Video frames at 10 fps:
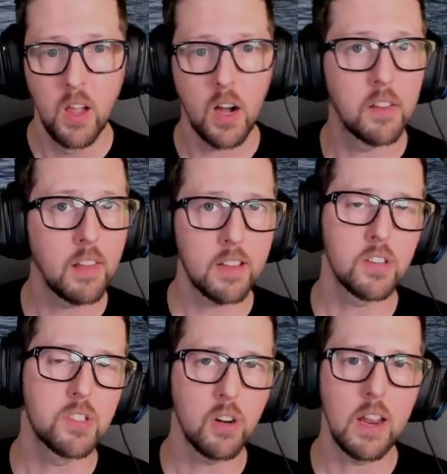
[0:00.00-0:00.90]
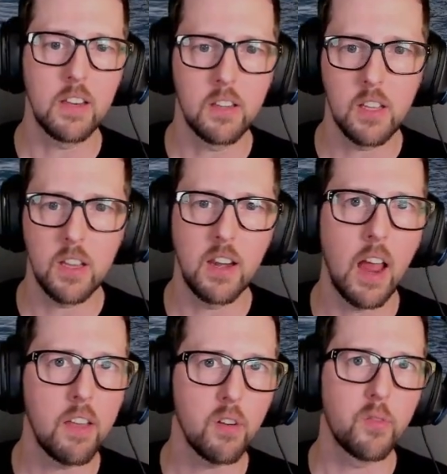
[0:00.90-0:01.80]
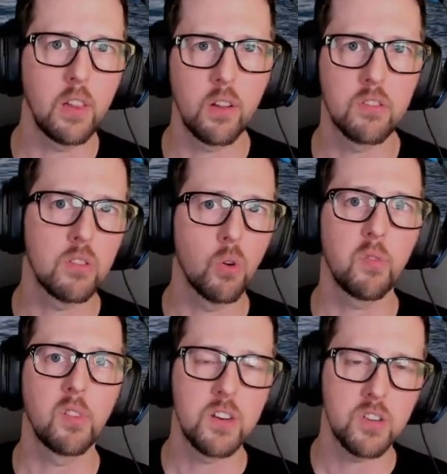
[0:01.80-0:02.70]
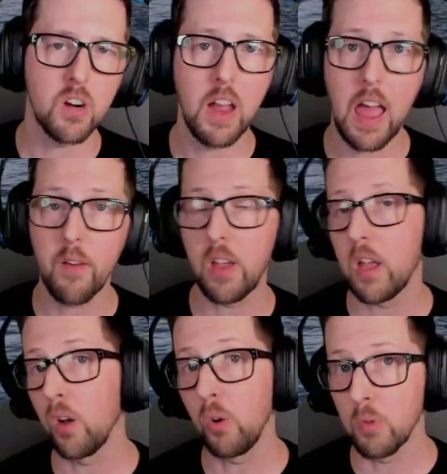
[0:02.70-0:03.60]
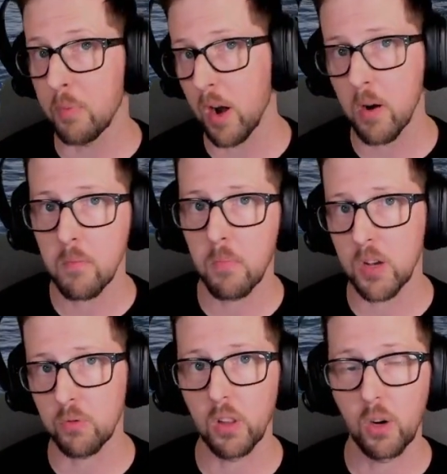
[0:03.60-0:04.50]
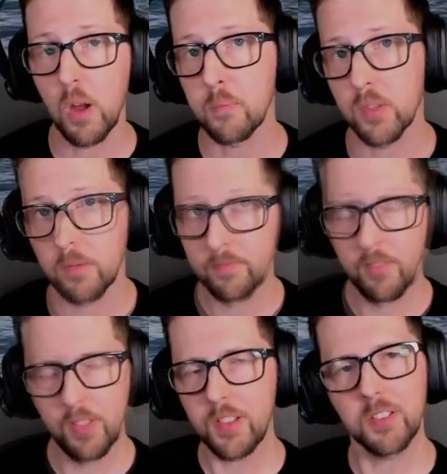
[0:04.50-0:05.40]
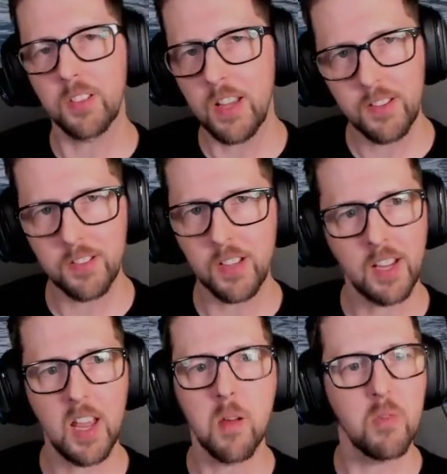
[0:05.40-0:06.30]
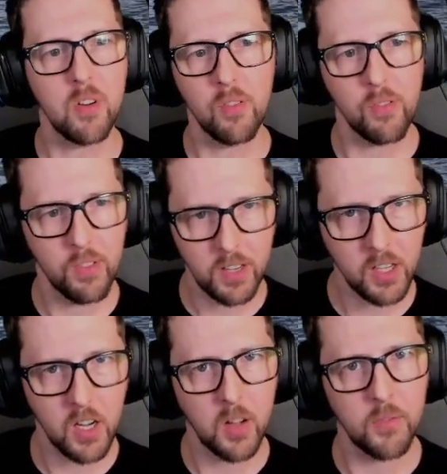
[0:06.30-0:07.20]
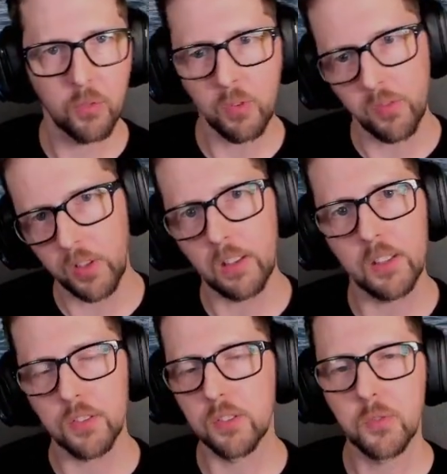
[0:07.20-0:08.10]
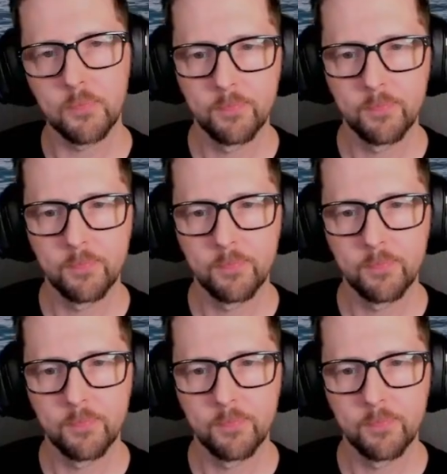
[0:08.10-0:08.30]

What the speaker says: Unlike the tier 8 Kid, neither Velos nor Fletcher have a hull repair module equipped. This is the camo that comes with Velos.